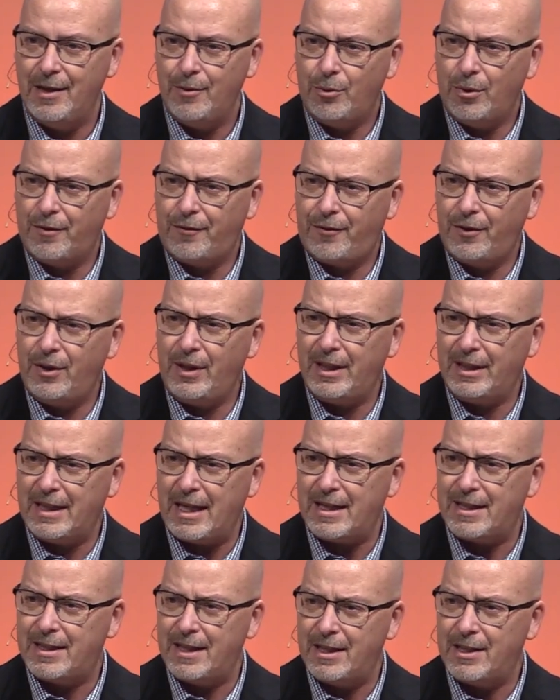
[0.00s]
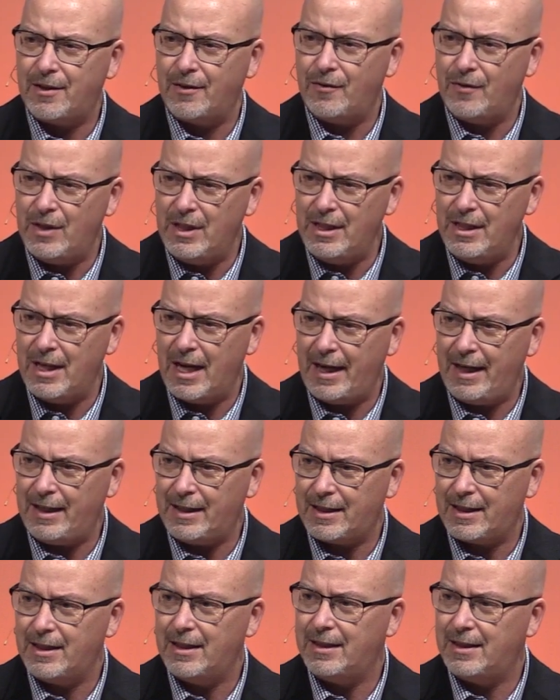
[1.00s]
We're feeling that sense of
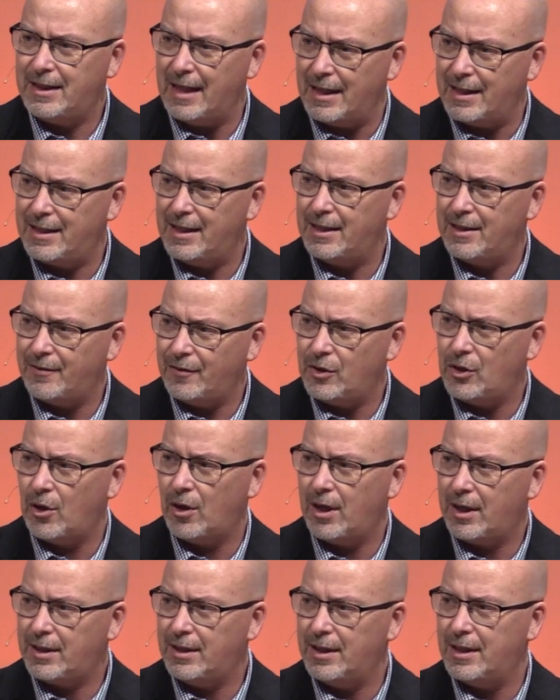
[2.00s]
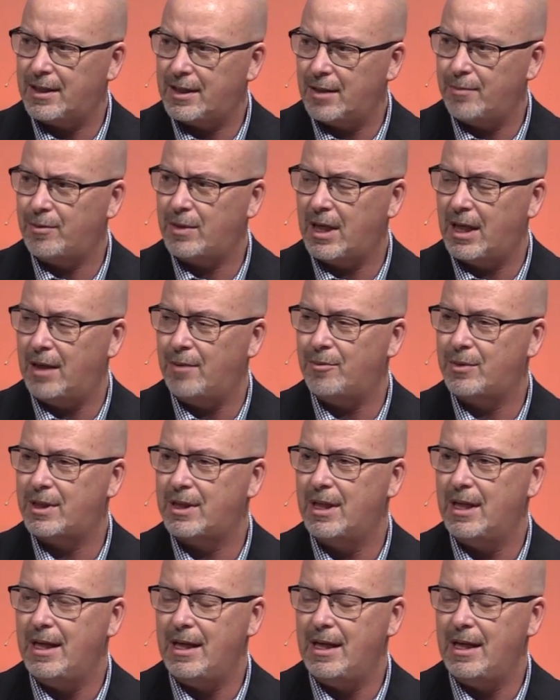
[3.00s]
night, that sense of darkness sometimes,